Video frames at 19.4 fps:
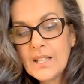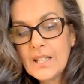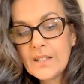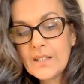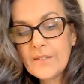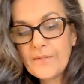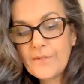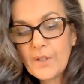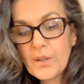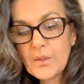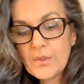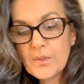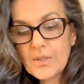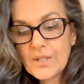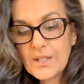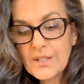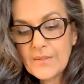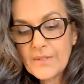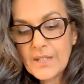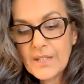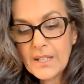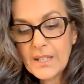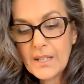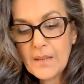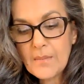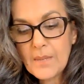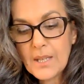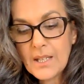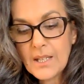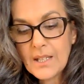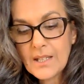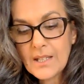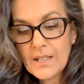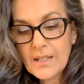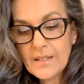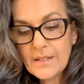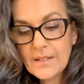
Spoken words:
The frequency of dynamic